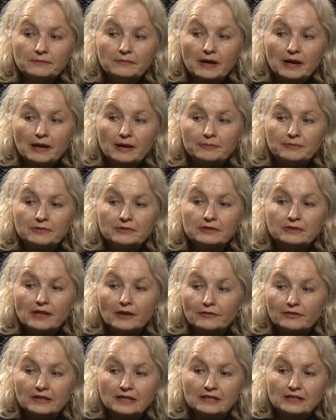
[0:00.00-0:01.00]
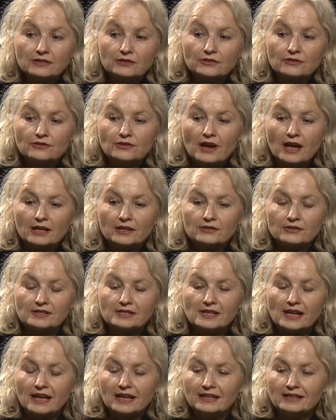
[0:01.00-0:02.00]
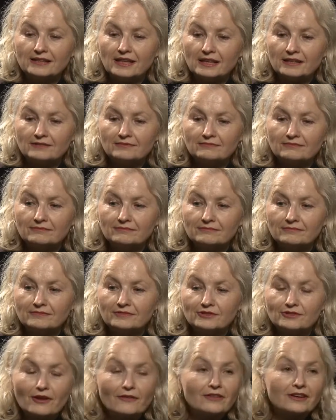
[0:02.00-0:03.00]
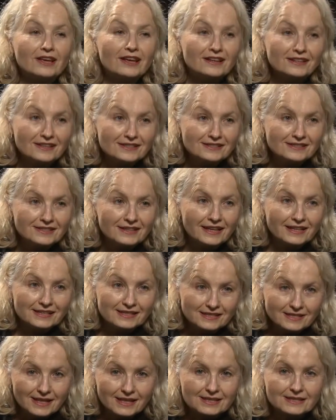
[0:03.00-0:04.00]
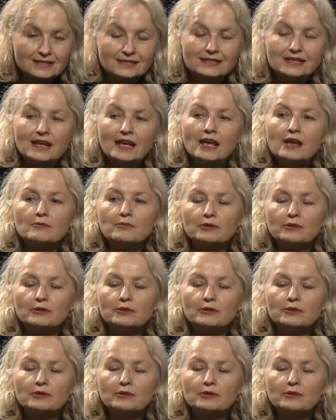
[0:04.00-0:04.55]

I'm definitely not trying to say that trafficking doesn't exist,